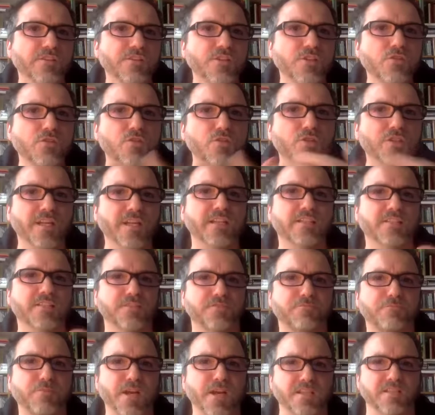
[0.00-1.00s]
New
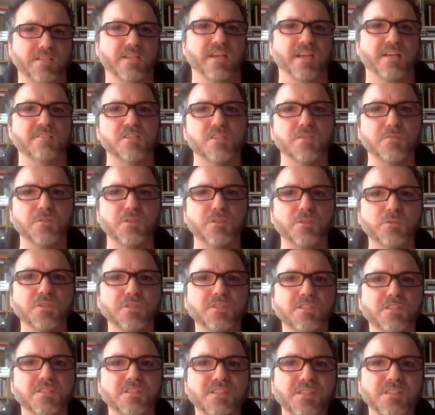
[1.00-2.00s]
connective practices
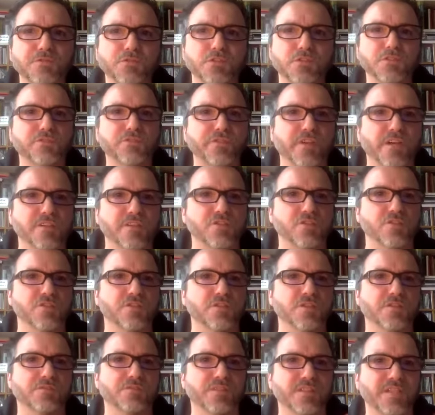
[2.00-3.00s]
between the different
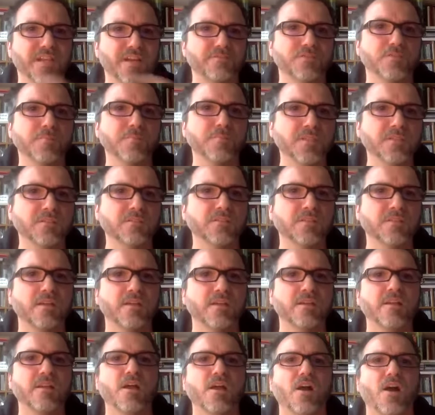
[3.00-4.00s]
functions of a government,
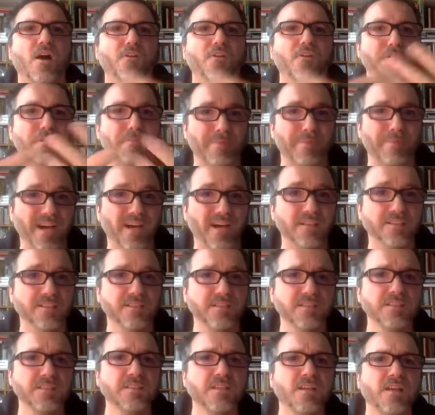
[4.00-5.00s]
of a
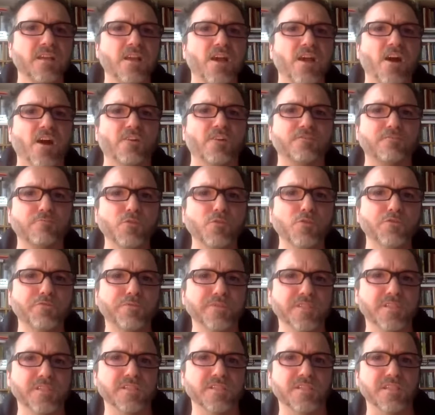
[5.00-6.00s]
party, of
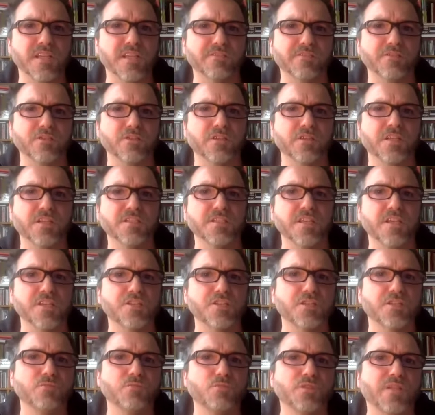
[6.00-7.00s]
movements and
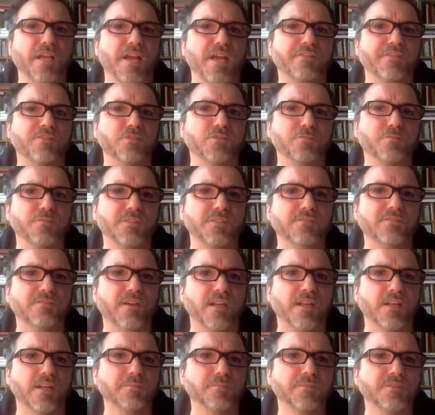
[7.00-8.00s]
self-organization would have to be
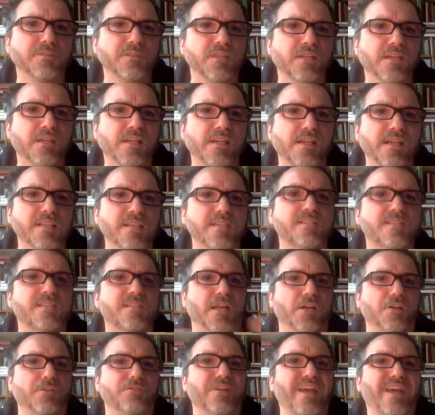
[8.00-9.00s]
developed
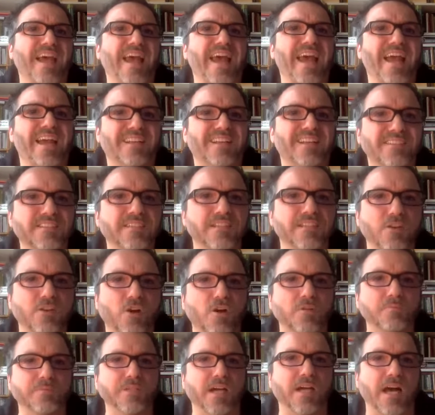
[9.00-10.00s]
instead of acting
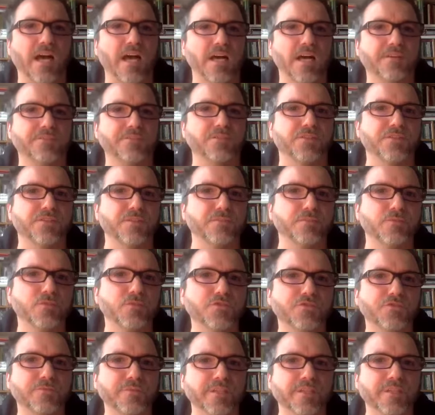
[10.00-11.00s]
on behalf of the
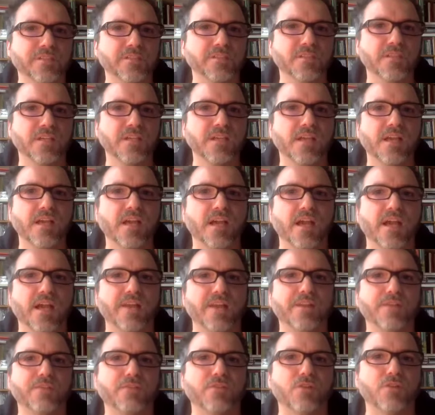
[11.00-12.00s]
movements
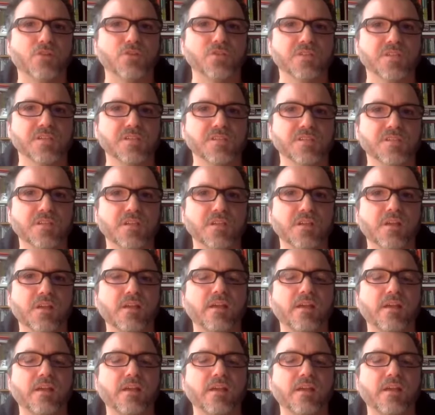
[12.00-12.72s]
and the voters